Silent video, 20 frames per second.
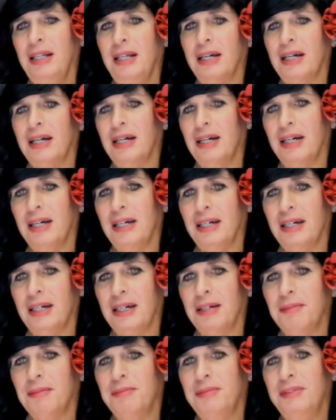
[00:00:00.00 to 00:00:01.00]

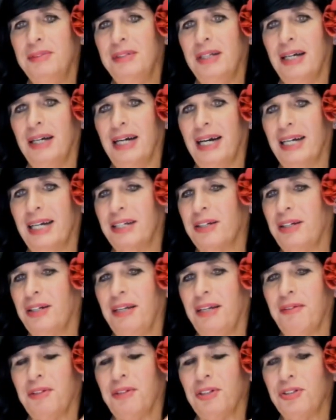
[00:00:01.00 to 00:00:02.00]
Uh, I
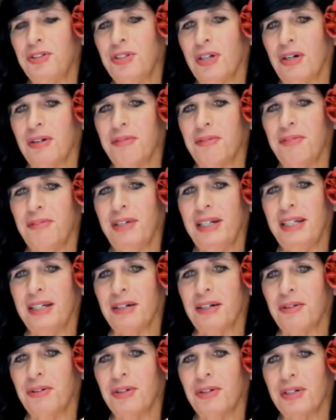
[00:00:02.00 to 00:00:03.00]
couldn't even show a
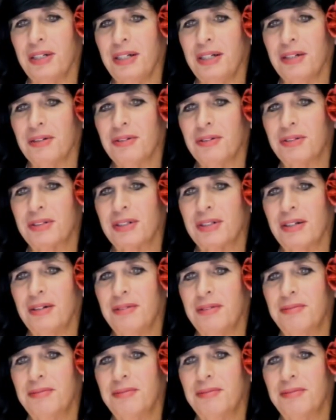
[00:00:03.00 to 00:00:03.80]
video on here, so